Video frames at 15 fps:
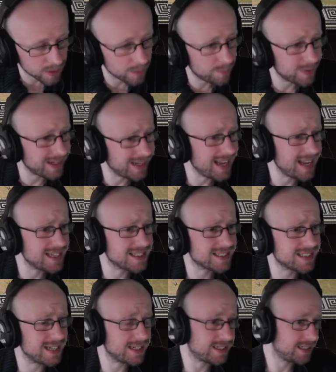But yeah, it's
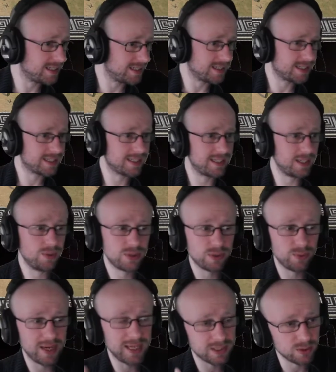still
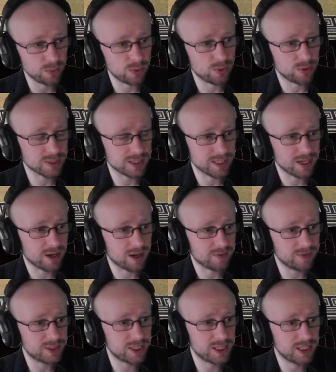sways towards the
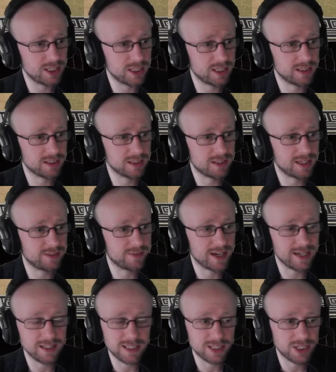Carthaginian
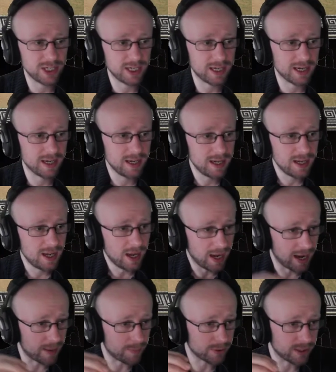advantage here.
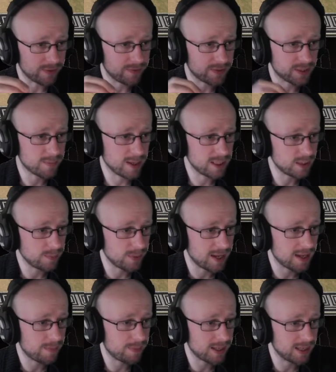But if the Spanish
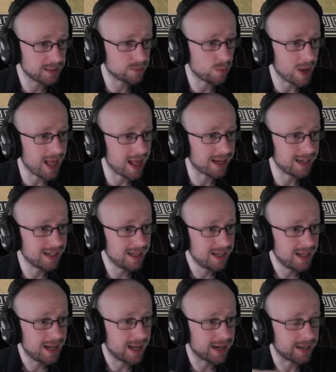player plays well
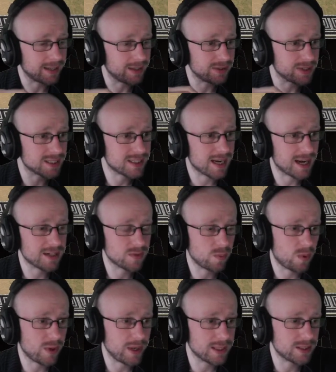and understands
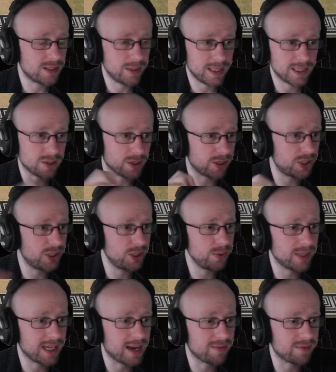what he has to do, he's got to shoot
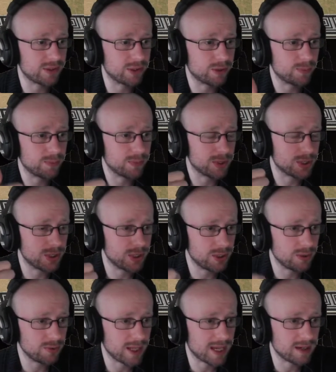the cavalry up,
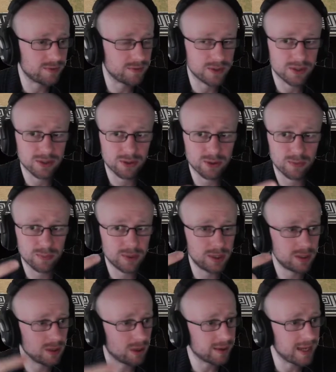shoot the elephants up,
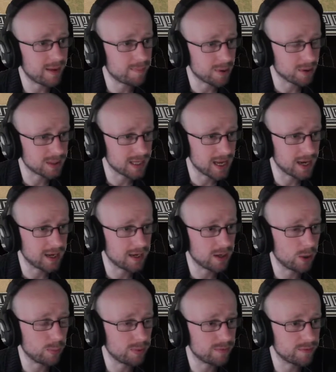not get bogged down in an
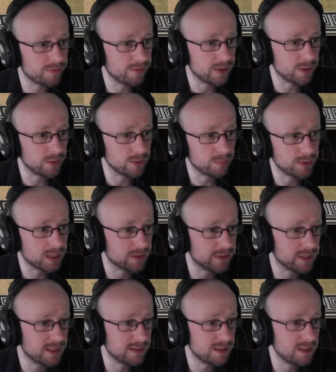open field. Because if
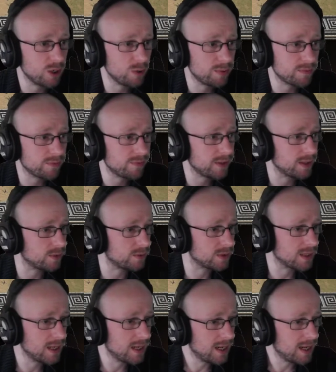this is an open field,
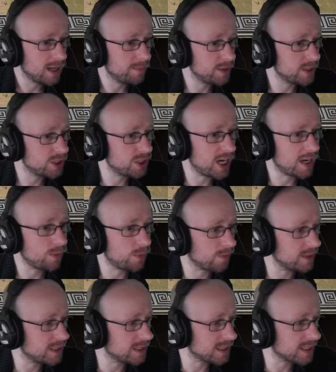let me just check what
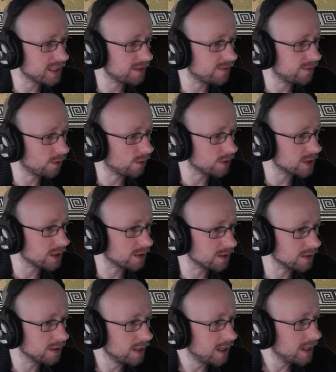this is actually fought on.
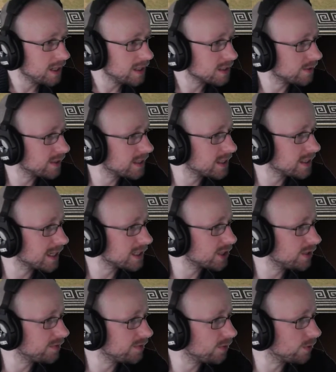So this is
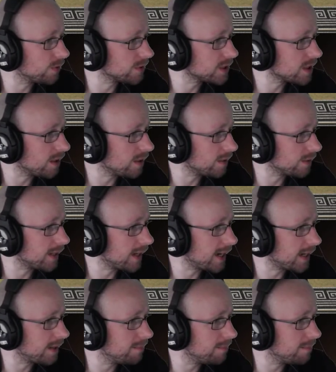actually fought on a